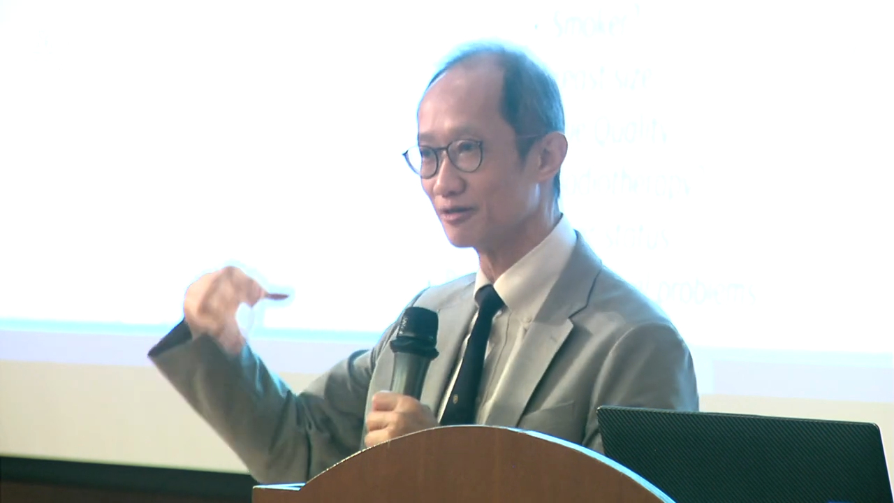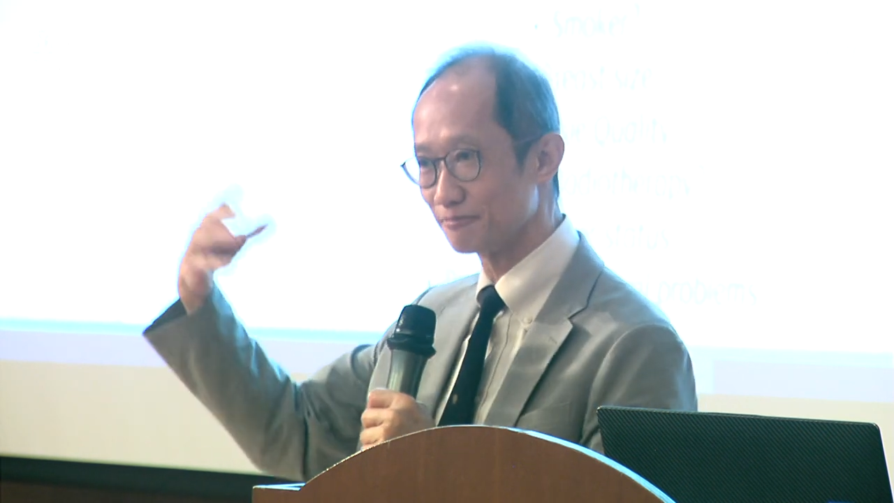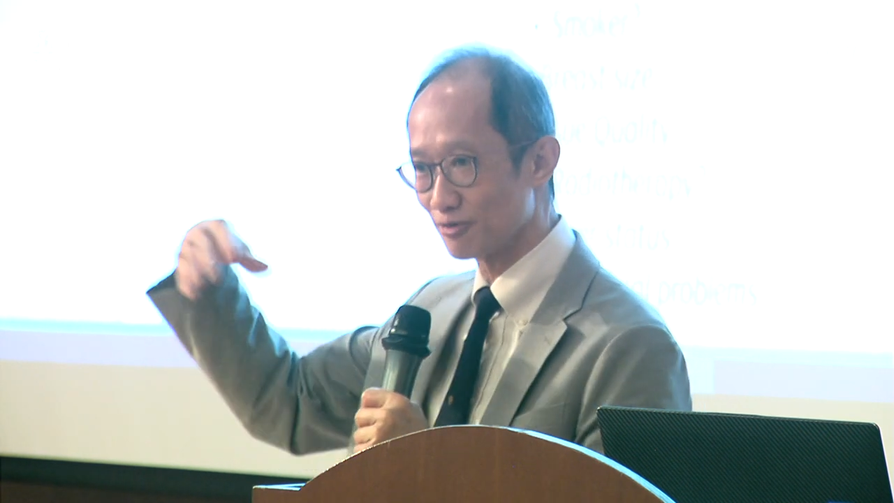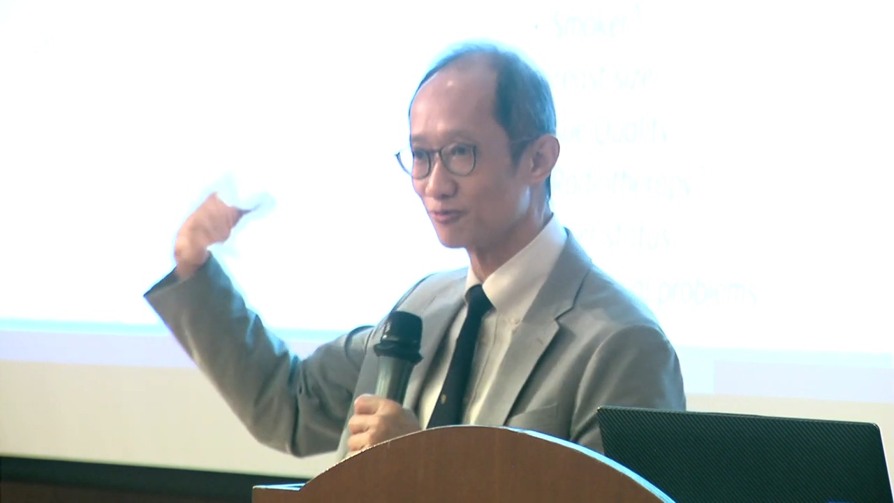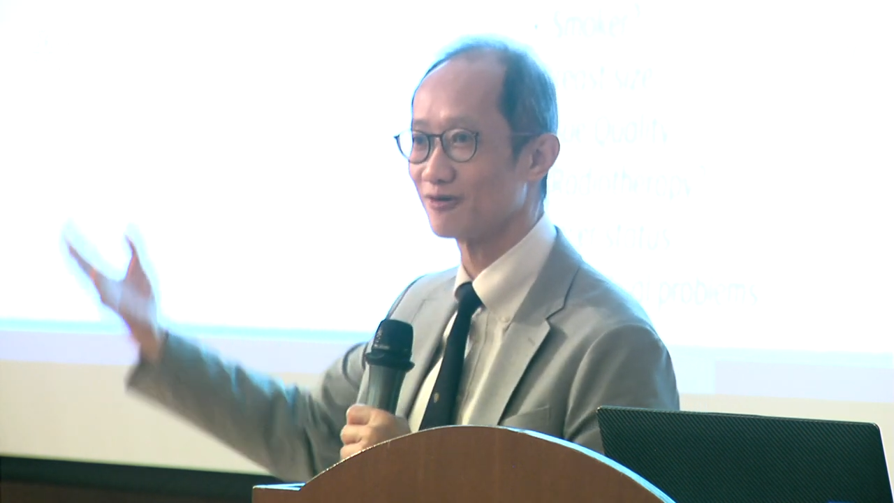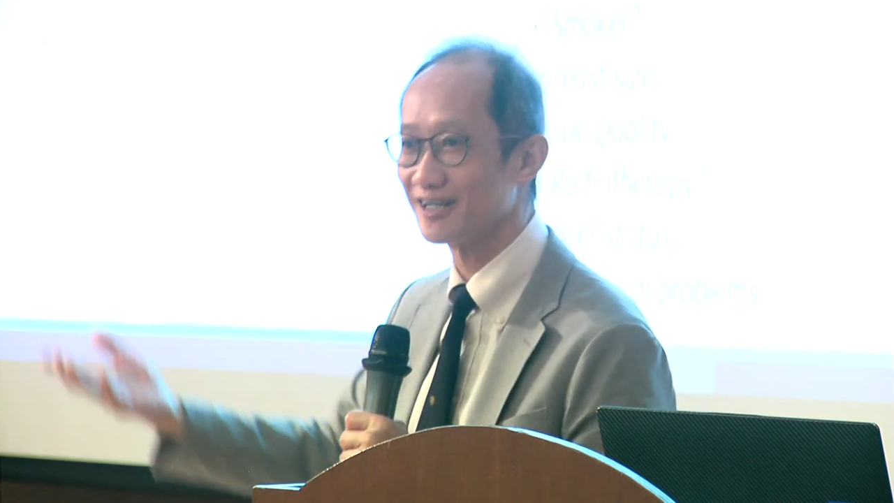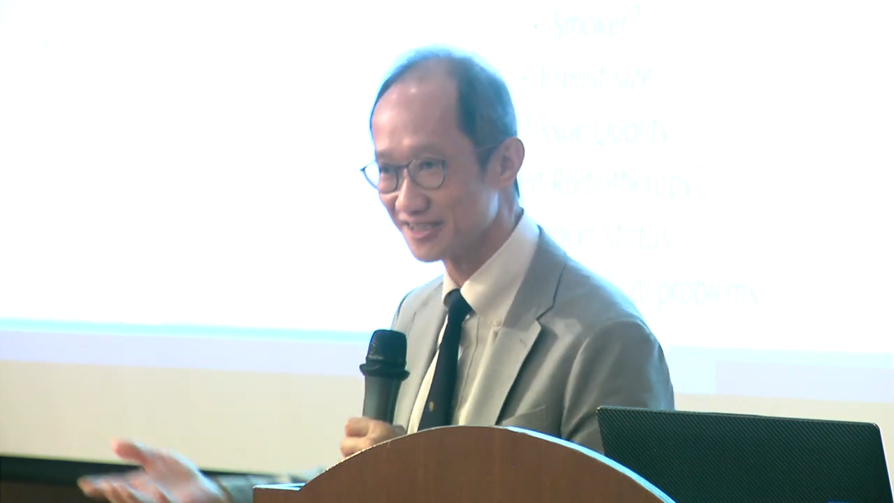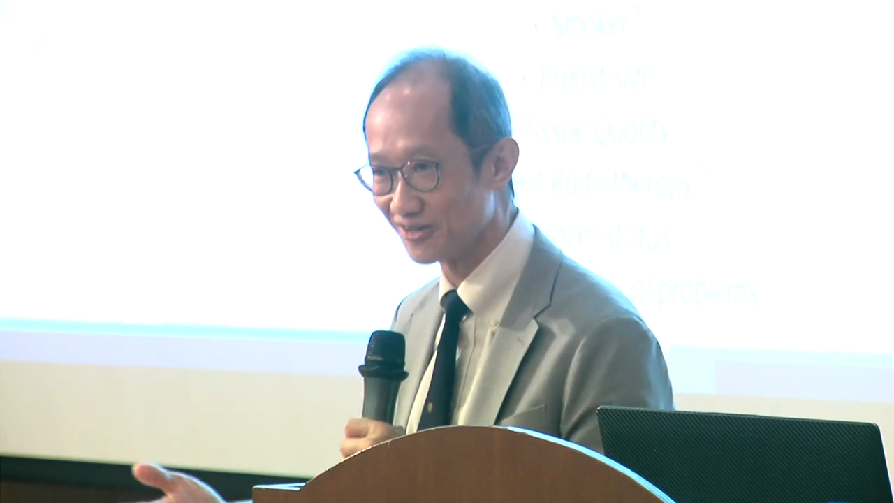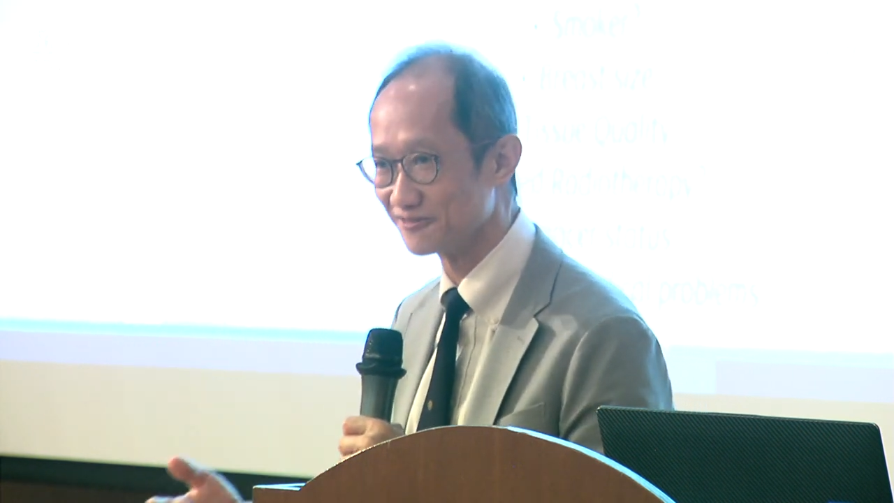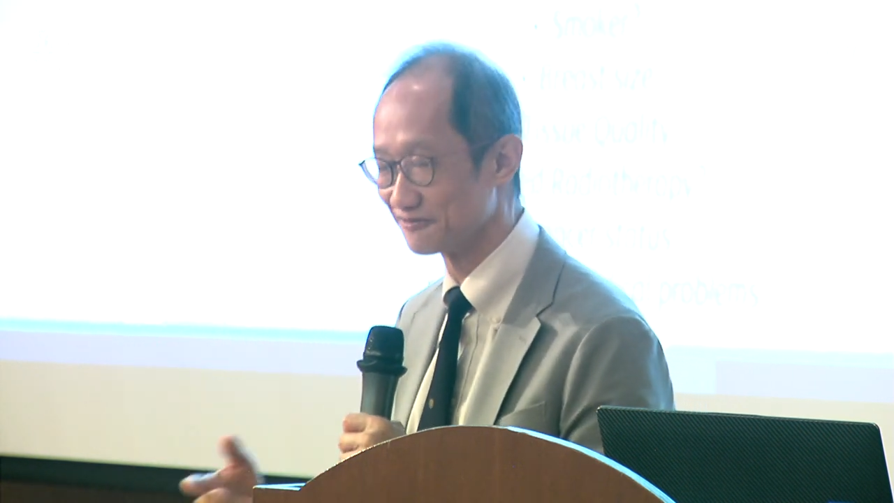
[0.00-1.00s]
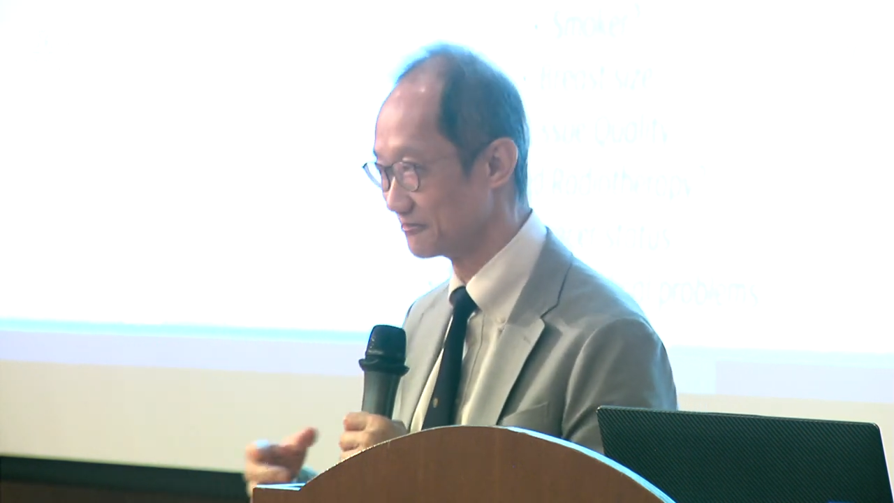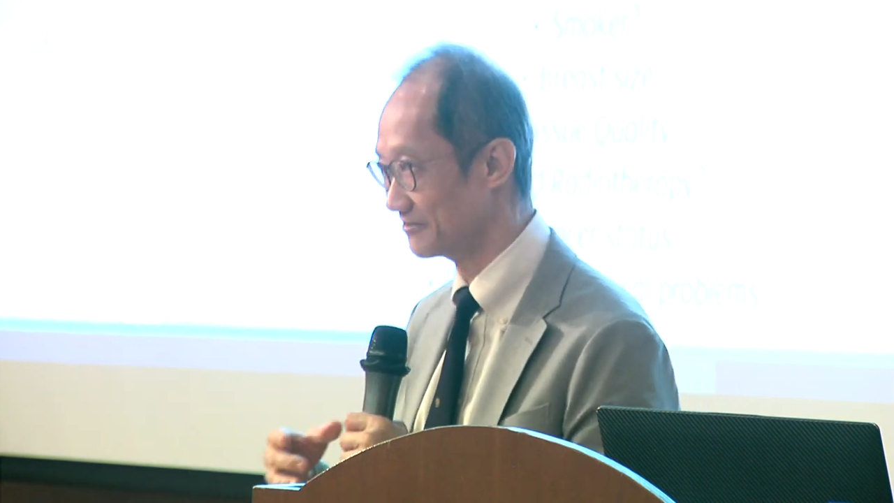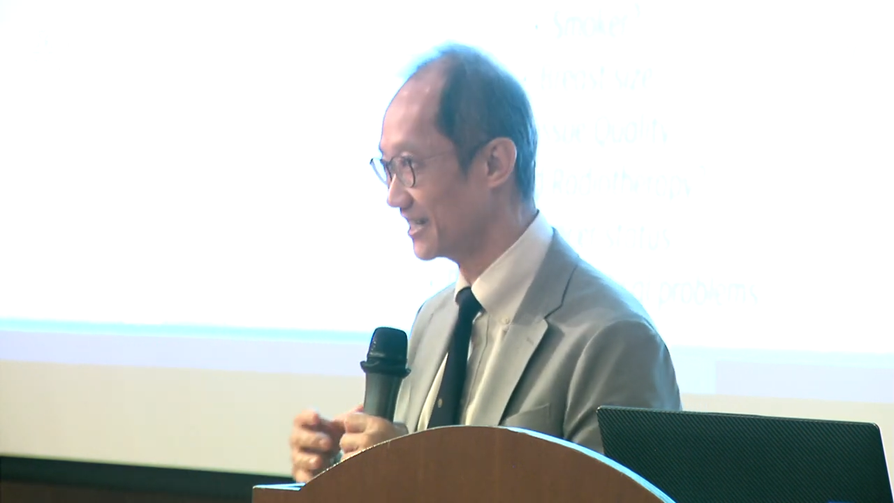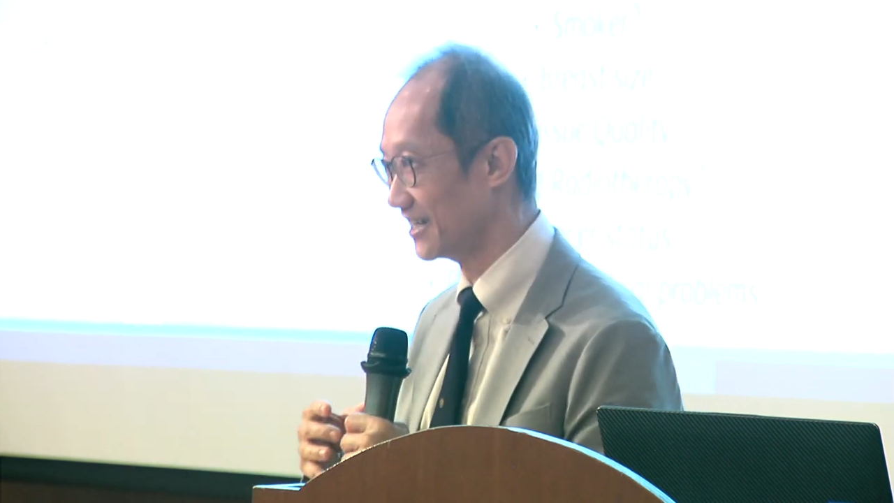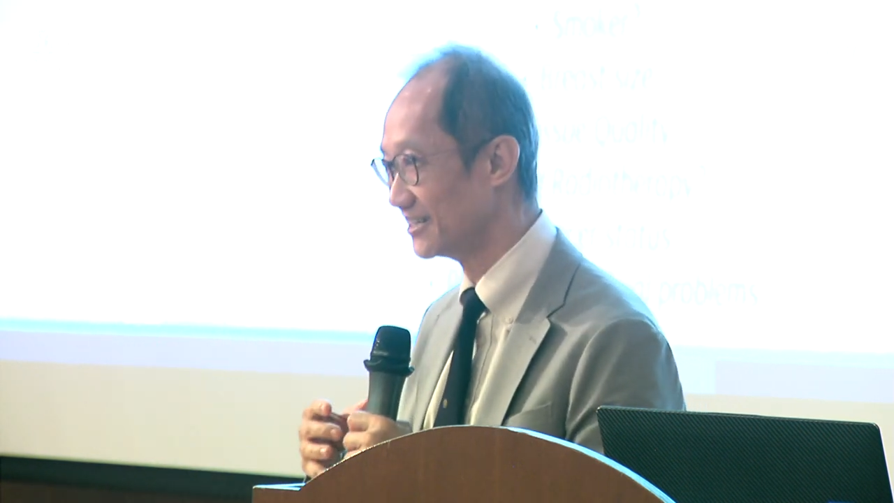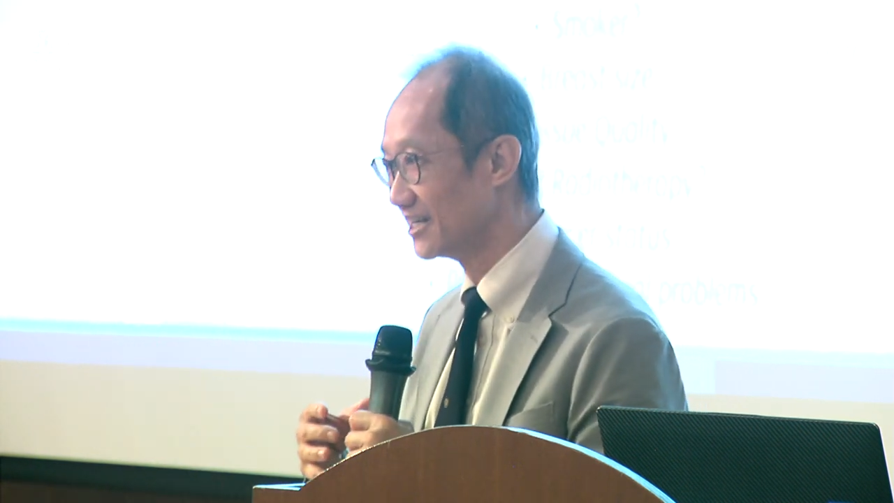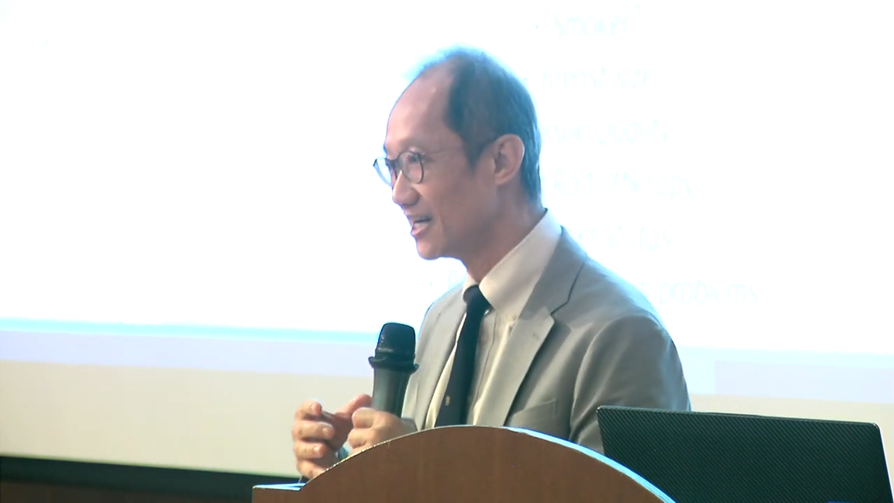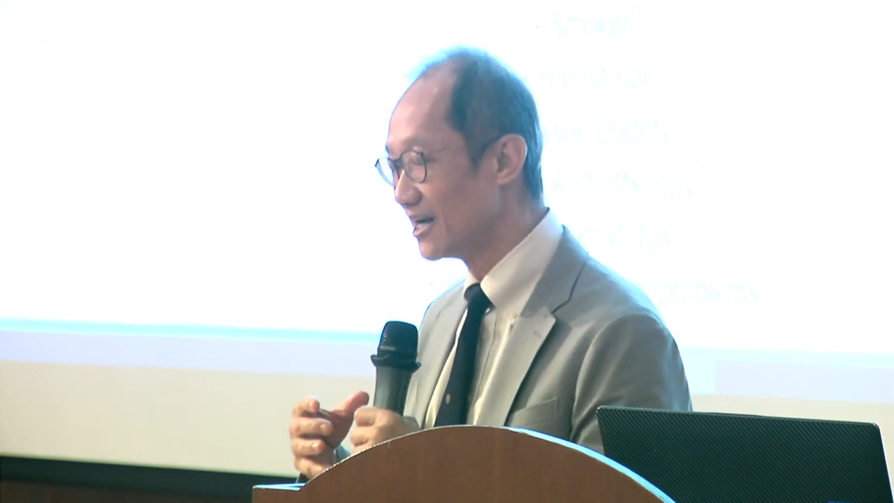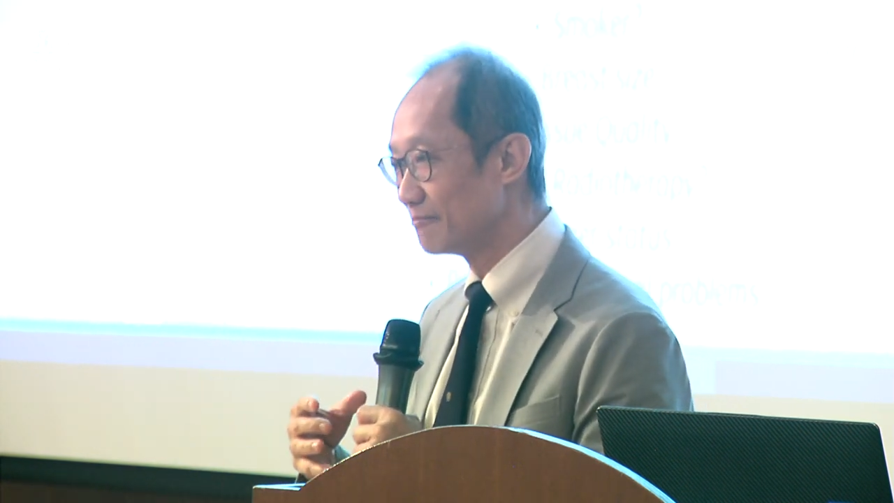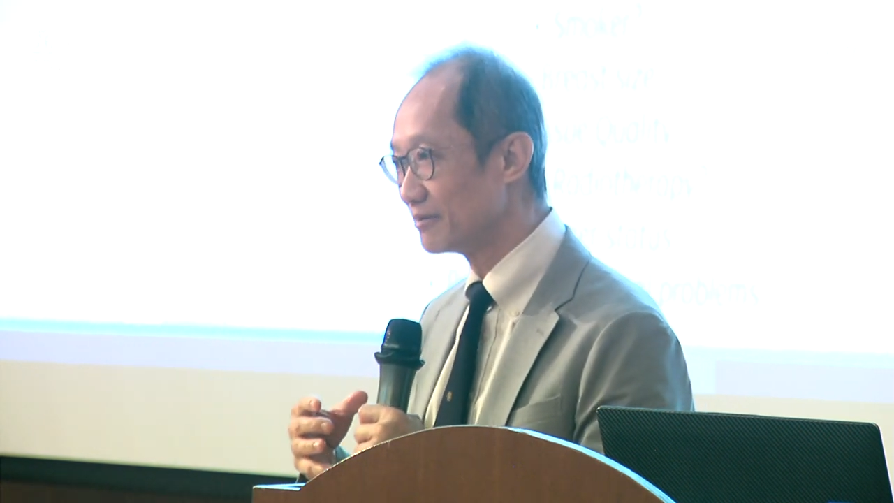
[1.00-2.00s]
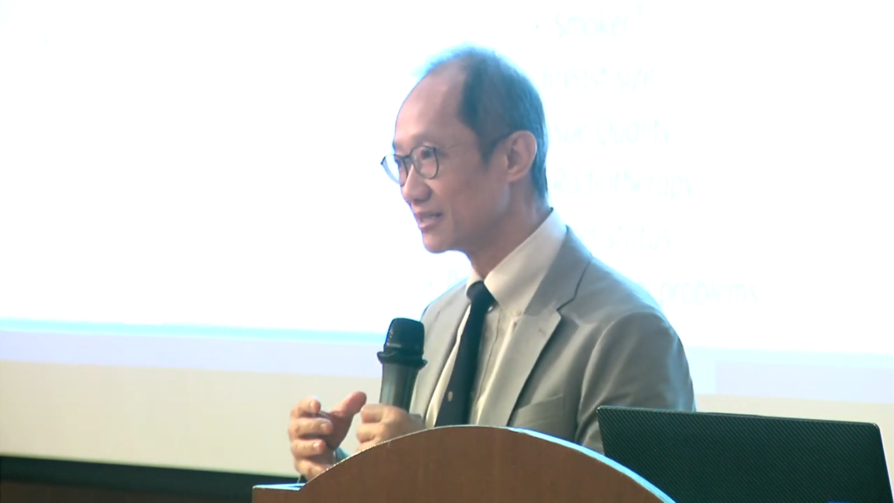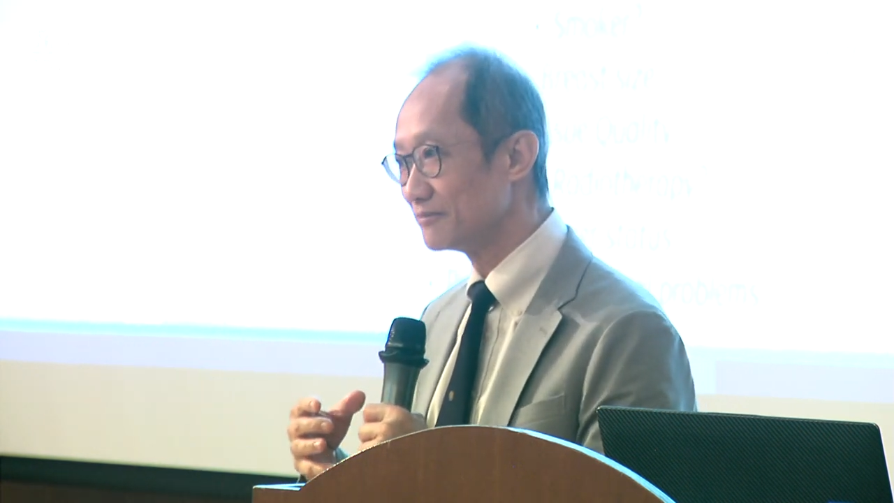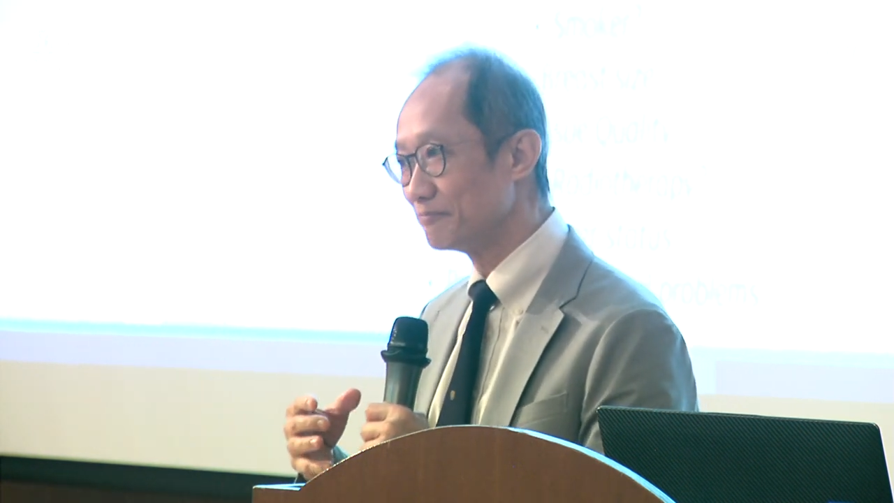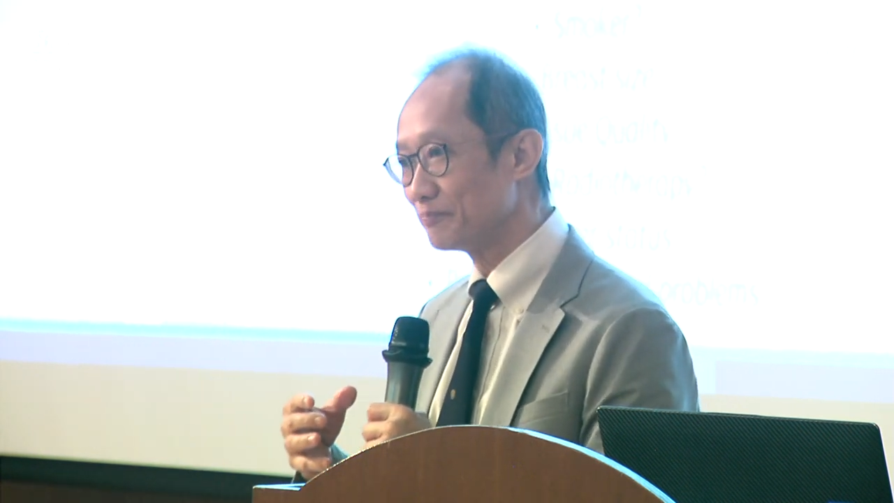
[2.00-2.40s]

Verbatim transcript: to progress on from there. But